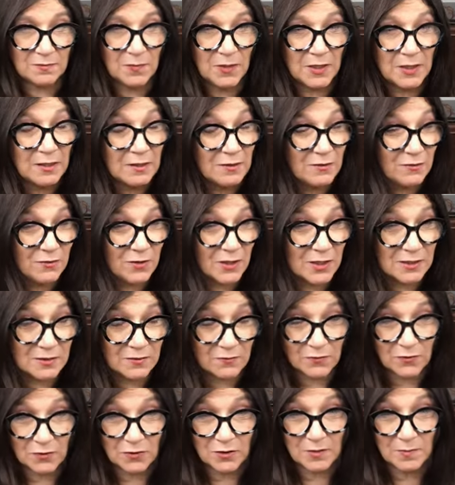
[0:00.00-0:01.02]
Many of you guys
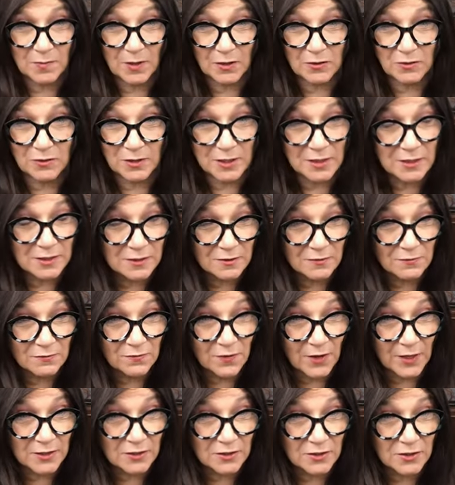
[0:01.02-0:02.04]
have heard about yeast
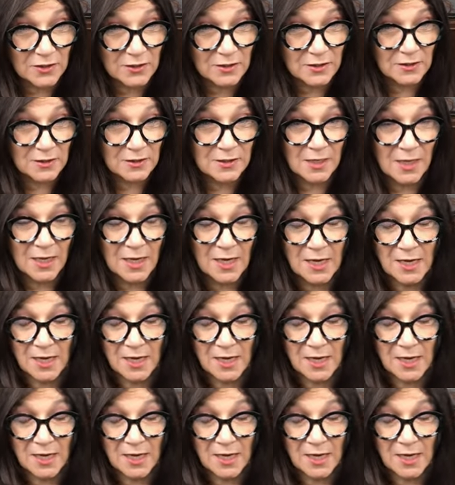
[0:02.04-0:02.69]
infections,